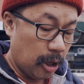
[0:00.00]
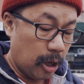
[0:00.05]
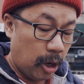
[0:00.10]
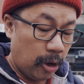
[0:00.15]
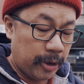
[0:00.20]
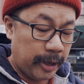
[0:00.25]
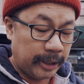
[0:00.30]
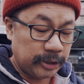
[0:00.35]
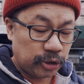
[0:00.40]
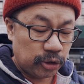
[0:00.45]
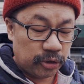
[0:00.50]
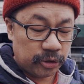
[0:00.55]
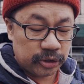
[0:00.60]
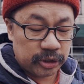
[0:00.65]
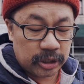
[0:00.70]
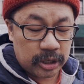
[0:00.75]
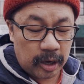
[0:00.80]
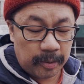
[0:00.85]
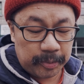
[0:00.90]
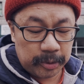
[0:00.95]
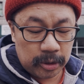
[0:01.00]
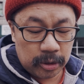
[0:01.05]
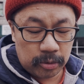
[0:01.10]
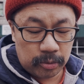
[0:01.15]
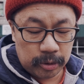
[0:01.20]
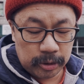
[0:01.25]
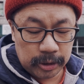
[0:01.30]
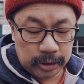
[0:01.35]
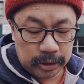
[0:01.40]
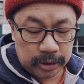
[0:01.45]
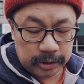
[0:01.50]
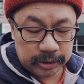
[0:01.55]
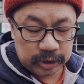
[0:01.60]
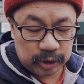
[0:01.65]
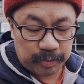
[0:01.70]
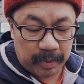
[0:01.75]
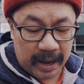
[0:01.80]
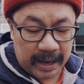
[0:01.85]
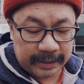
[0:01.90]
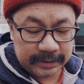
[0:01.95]
Okay, so there's a couple of really good
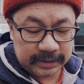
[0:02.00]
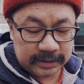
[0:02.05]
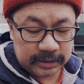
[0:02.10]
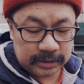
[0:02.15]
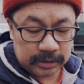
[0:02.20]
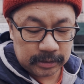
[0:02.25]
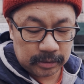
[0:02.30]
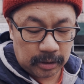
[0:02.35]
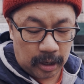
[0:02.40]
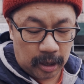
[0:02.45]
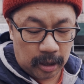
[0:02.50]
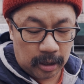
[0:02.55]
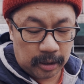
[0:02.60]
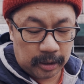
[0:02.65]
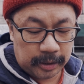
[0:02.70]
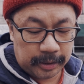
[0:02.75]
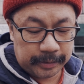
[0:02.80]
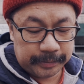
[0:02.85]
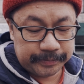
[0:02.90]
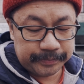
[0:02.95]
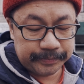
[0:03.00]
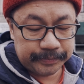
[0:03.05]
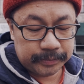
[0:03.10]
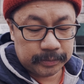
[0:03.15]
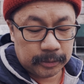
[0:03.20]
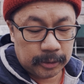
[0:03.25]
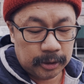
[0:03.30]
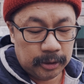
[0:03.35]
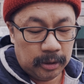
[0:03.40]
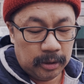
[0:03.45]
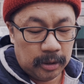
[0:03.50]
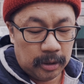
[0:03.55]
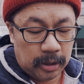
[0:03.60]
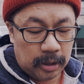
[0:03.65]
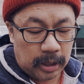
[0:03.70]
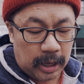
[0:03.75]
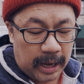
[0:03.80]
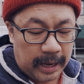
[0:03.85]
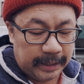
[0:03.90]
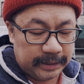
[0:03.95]
spots.
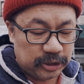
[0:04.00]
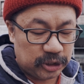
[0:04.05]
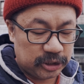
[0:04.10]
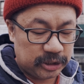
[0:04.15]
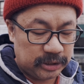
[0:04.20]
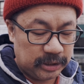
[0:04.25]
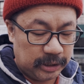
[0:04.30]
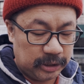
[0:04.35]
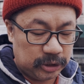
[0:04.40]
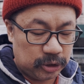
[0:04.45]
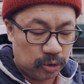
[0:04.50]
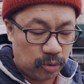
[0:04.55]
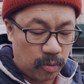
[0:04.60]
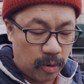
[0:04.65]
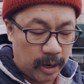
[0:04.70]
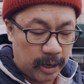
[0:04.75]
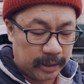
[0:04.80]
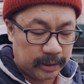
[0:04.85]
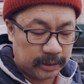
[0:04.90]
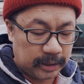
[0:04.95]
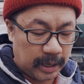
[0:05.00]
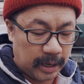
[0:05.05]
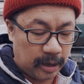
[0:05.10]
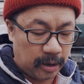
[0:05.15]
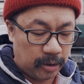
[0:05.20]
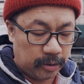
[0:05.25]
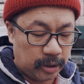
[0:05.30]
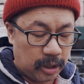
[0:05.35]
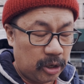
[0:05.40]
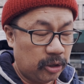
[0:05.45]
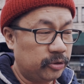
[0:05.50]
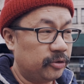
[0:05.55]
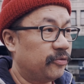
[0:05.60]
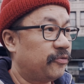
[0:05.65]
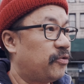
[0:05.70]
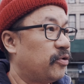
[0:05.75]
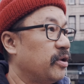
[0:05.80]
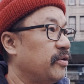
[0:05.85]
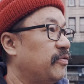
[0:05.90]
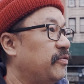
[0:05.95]
I just need to walk down
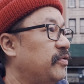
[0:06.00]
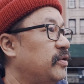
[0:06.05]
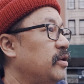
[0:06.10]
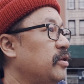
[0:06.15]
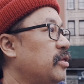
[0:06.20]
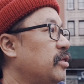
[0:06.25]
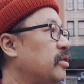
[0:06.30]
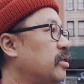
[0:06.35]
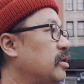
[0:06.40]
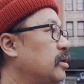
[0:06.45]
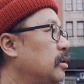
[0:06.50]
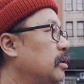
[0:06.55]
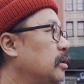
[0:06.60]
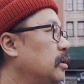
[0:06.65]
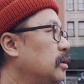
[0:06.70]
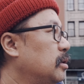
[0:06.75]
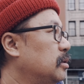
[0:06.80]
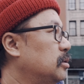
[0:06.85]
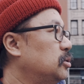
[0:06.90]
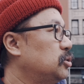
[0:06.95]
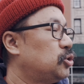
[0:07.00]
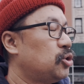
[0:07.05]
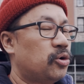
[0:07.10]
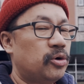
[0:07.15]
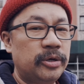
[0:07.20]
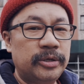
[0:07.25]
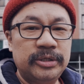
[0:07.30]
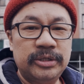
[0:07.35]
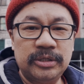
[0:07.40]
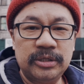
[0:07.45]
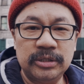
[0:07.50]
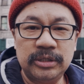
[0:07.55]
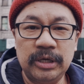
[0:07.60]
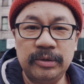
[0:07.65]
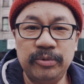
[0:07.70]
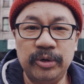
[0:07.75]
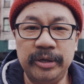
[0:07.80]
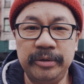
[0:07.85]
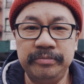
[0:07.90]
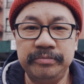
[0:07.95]
145th towards the
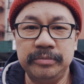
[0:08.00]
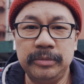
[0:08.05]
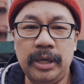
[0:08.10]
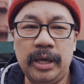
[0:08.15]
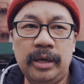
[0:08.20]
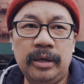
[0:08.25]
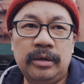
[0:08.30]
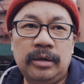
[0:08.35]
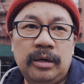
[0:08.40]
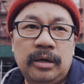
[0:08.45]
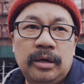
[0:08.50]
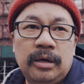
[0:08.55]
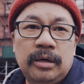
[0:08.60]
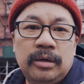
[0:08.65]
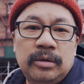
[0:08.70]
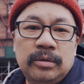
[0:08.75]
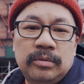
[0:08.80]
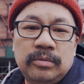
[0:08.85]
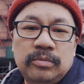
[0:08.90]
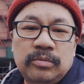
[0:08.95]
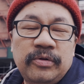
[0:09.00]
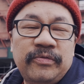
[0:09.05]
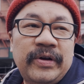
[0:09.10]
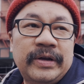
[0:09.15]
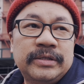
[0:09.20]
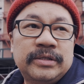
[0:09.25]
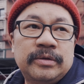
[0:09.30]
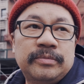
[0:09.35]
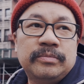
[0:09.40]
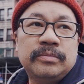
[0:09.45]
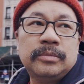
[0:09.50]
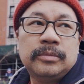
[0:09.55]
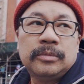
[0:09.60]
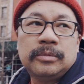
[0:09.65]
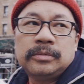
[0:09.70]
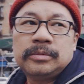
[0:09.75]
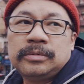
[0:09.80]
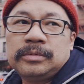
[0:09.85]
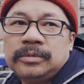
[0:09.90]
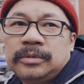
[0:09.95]
subway, and we'll find some.
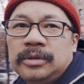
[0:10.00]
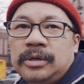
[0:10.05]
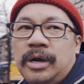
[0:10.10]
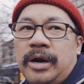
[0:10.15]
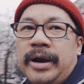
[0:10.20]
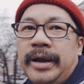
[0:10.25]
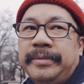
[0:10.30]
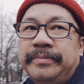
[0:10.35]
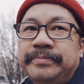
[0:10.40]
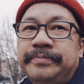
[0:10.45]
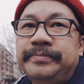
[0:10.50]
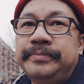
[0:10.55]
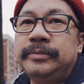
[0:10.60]
All right.